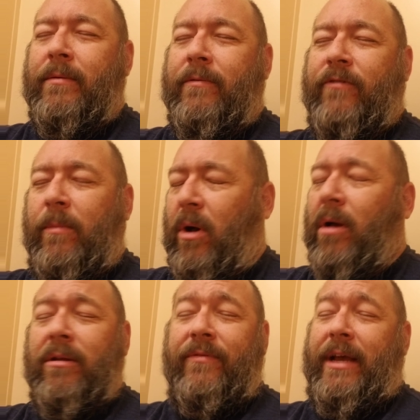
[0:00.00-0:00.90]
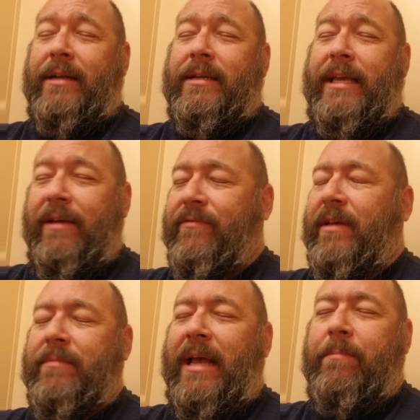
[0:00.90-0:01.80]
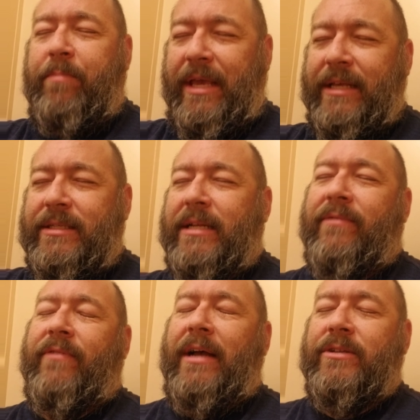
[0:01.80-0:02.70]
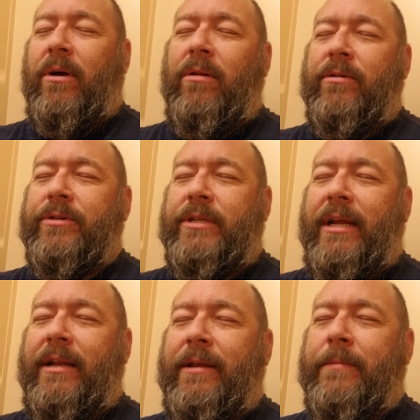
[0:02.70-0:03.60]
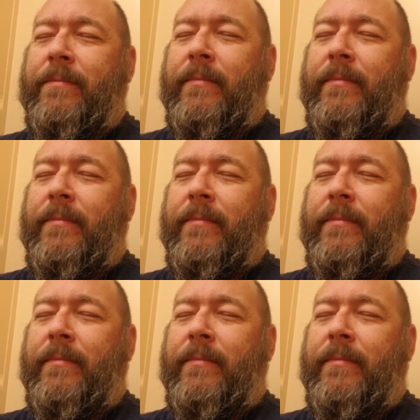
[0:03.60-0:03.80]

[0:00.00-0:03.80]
from all of that. Give them that peace that defies all understanding.